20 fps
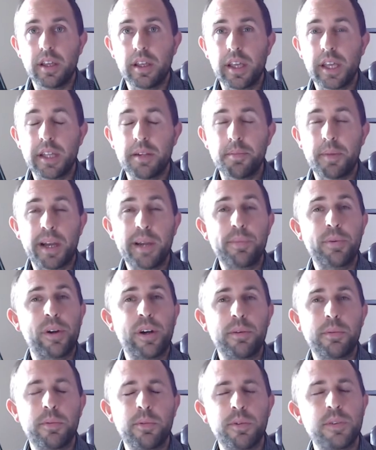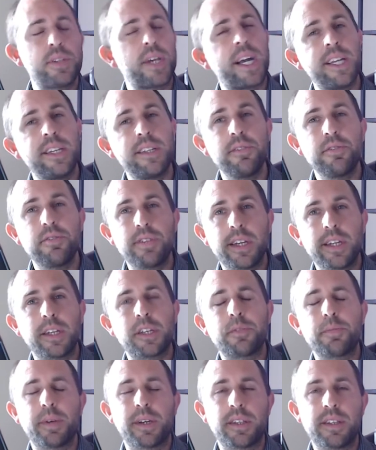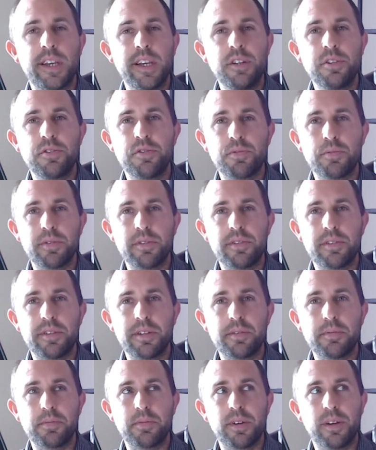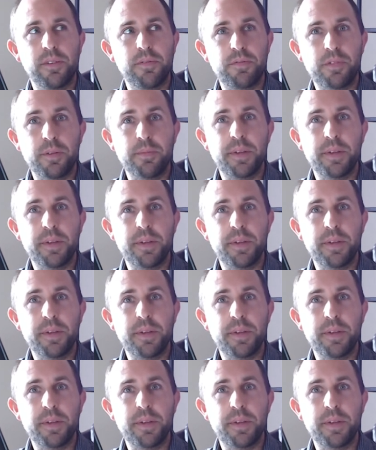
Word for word: And my problem was I didn't set expectations with them from